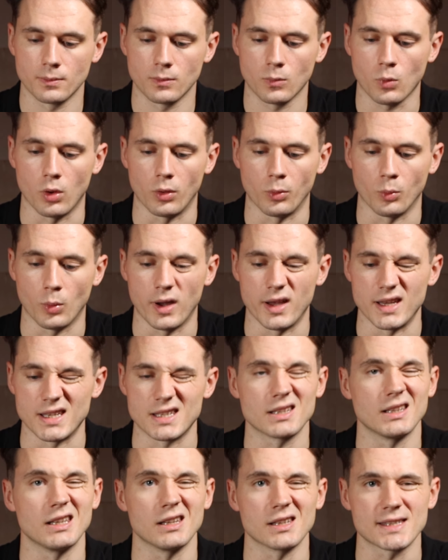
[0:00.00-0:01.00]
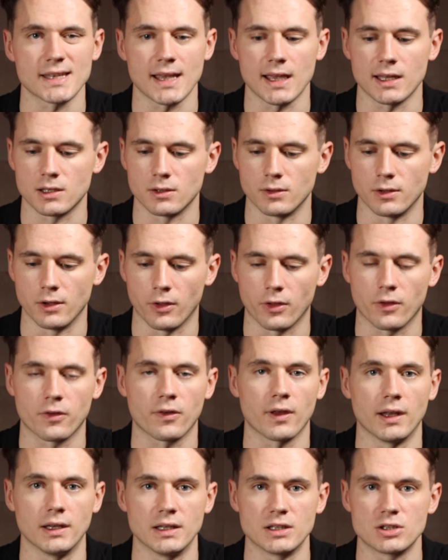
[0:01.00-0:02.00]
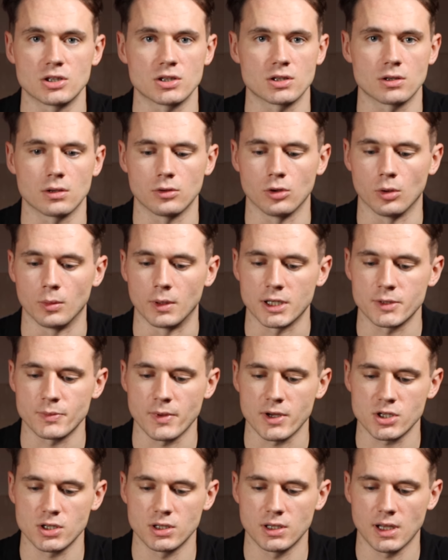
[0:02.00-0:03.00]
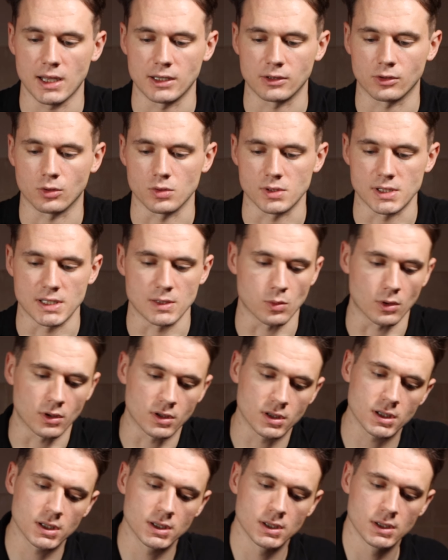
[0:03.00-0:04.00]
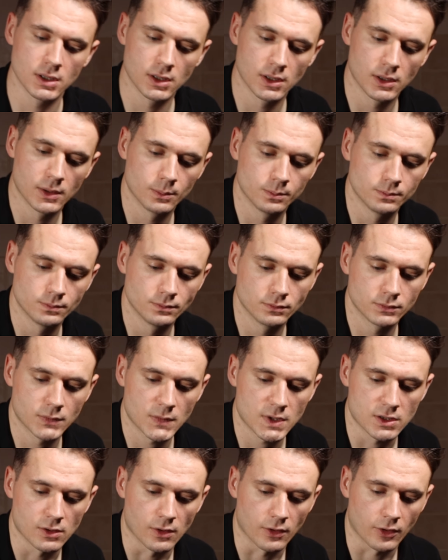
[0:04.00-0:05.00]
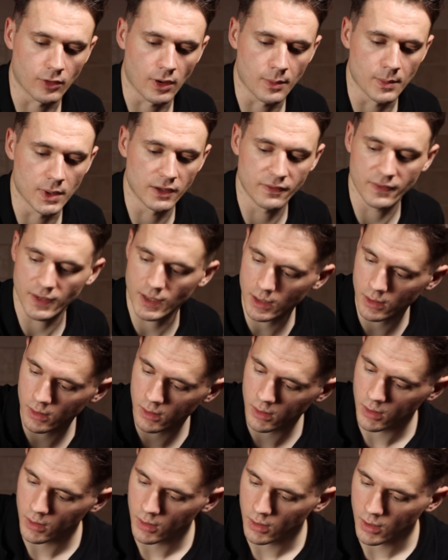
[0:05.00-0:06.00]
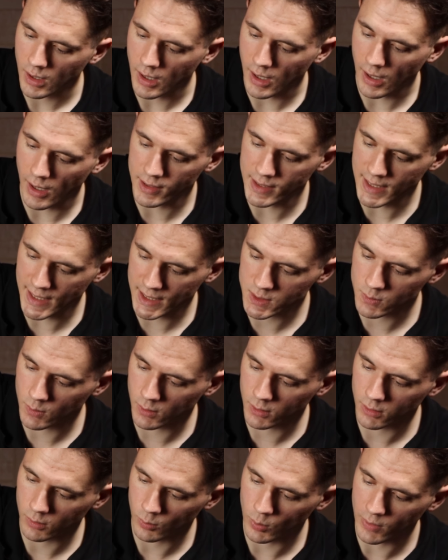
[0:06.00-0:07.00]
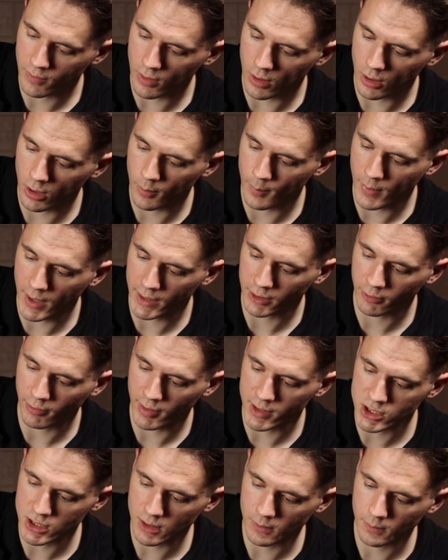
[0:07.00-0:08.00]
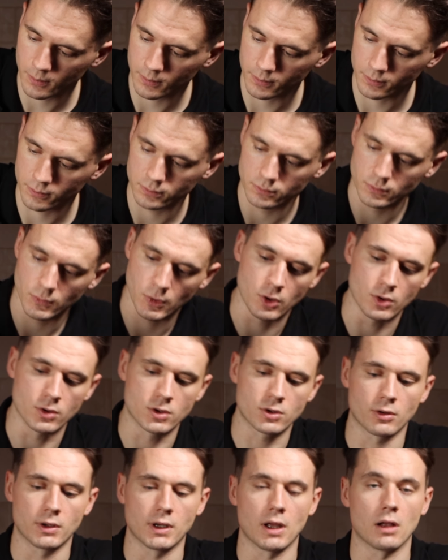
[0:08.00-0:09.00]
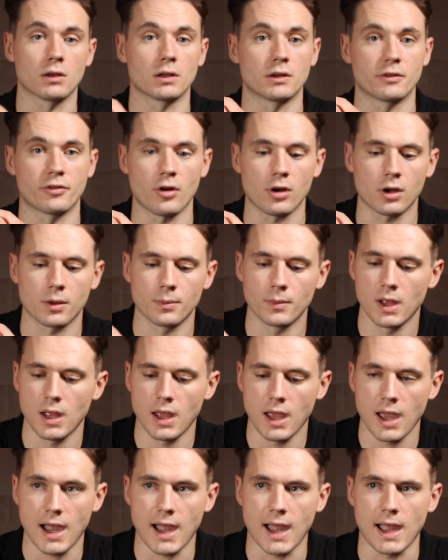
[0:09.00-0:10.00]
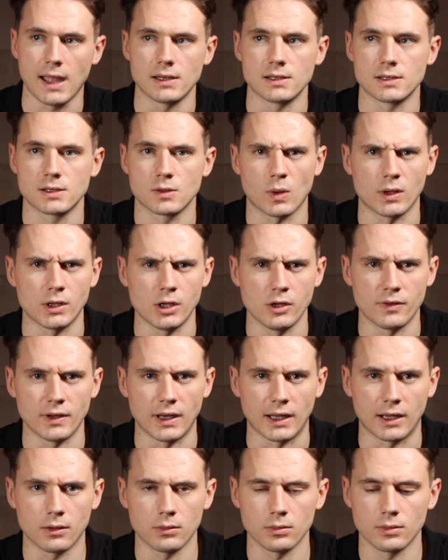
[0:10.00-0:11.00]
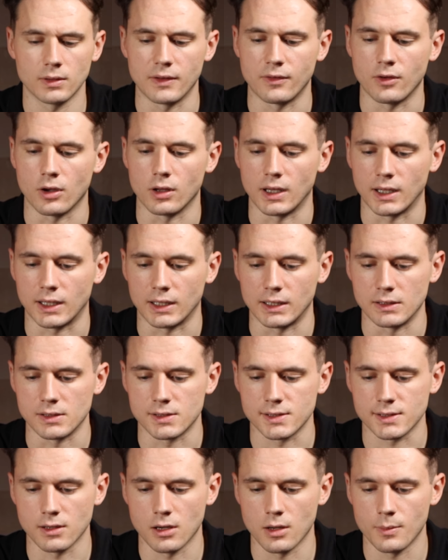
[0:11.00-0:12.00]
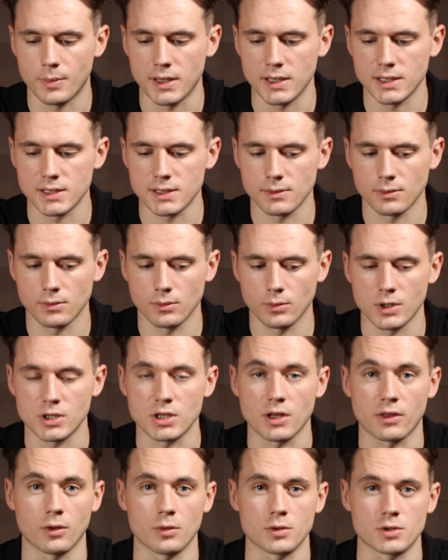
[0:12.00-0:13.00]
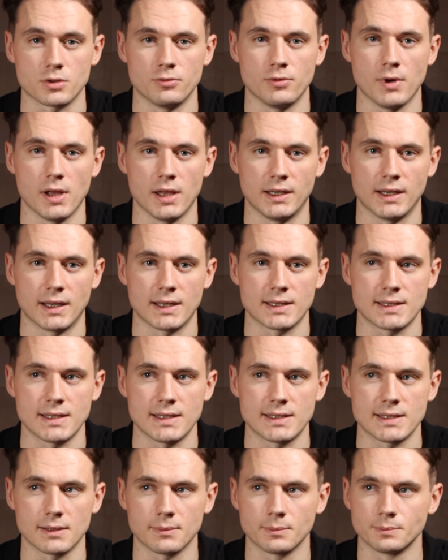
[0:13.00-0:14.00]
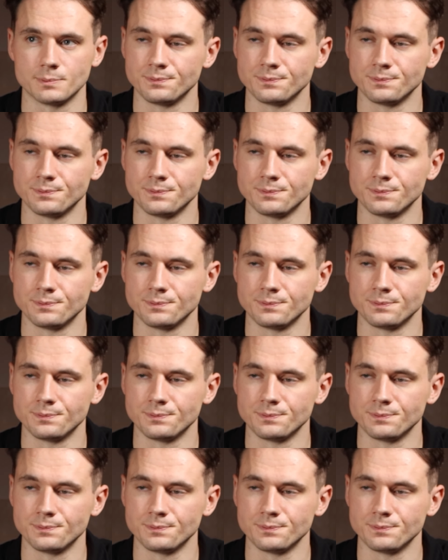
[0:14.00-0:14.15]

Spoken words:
One way is a little sad and the other side is just a normal expression, and of course his wand. It's another great minifigure. Next one, we've got Hermione Granger, who's currently holding a frog, and quite new for Lego. They've got like a little skirt piece, which I thought was a really nice detail.